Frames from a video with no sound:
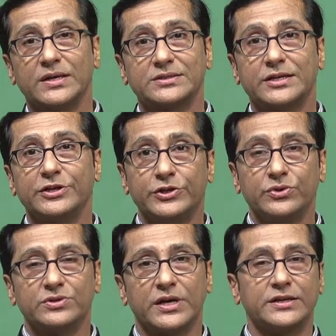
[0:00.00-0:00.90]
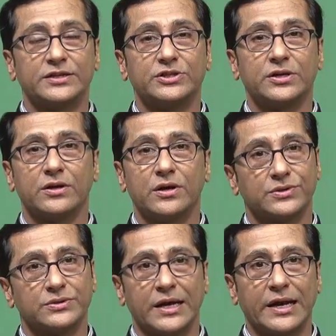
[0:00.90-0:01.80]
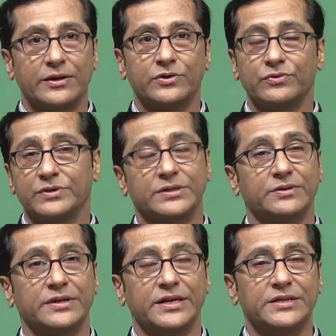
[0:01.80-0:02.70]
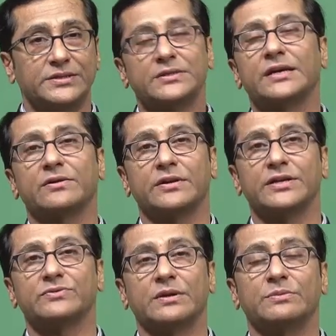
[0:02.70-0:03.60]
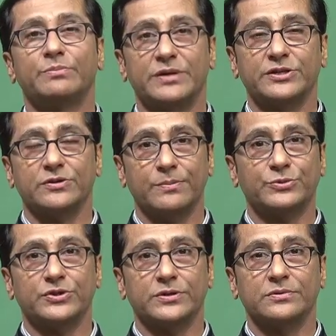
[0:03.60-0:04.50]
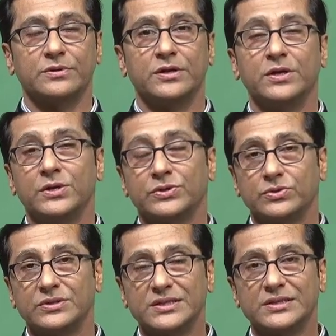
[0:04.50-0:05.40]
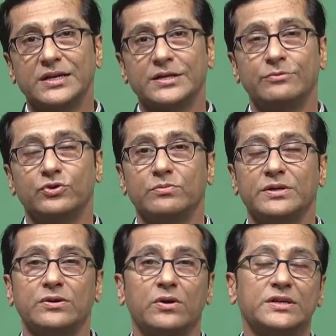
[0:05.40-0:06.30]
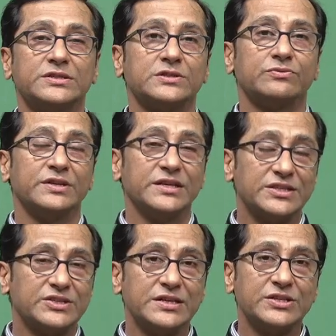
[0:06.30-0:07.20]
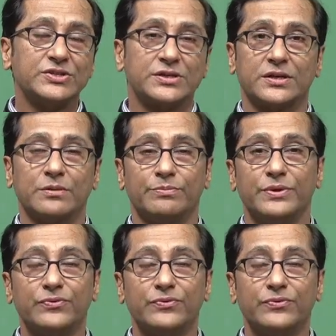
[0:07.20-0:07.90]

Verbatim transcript: well as a reduced energy loss, I'll go with a grease. That grease will be better option. So this kind of domain knowledge is very essential